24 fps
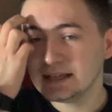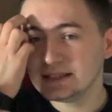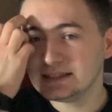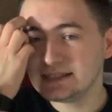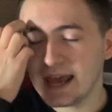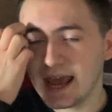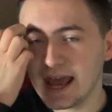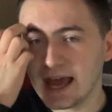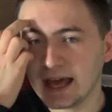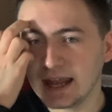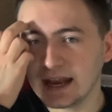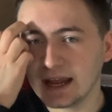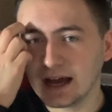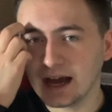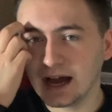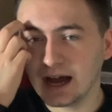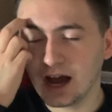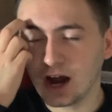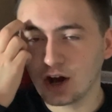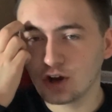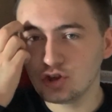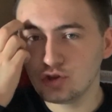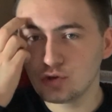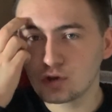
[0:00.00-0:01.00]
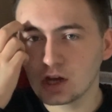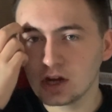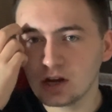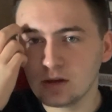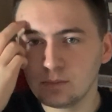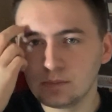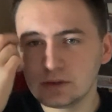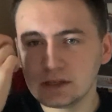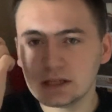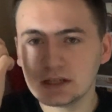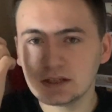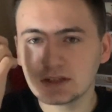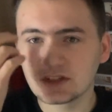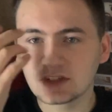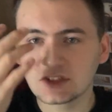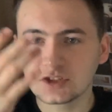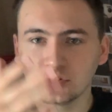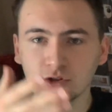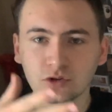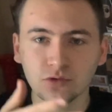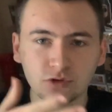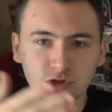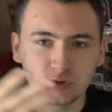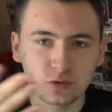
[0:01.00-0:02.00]
Dan, are you gonna be
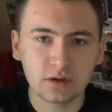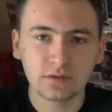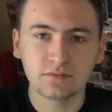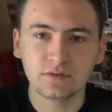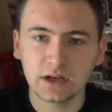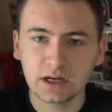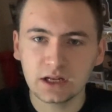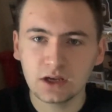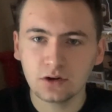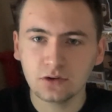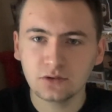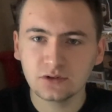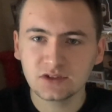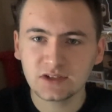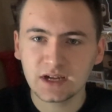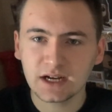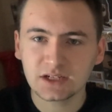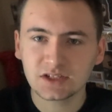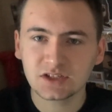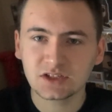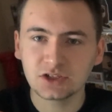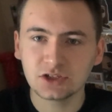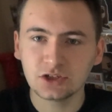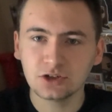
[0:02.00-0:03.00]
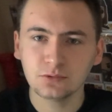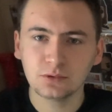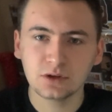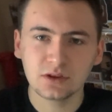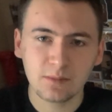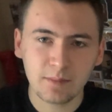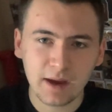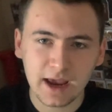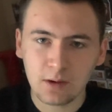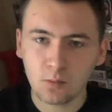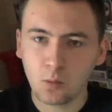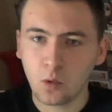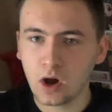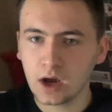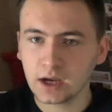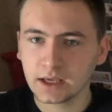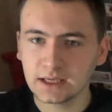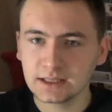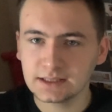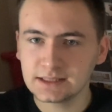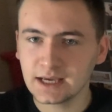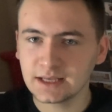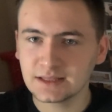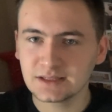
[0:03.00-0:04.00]
still doing videos next year when the main
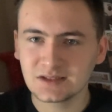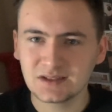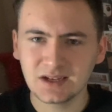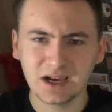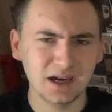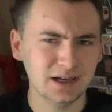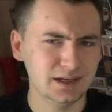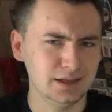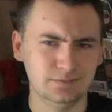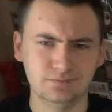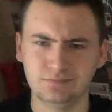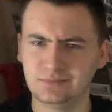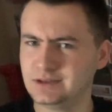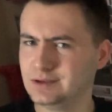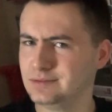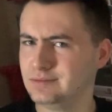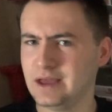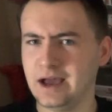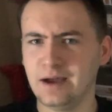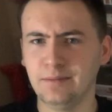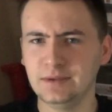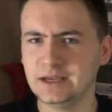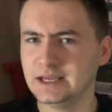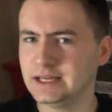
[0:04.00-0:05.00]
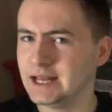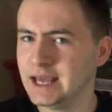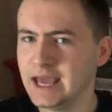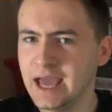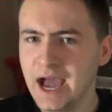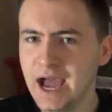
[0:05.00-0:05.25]
Walking Dead's done? And I mean,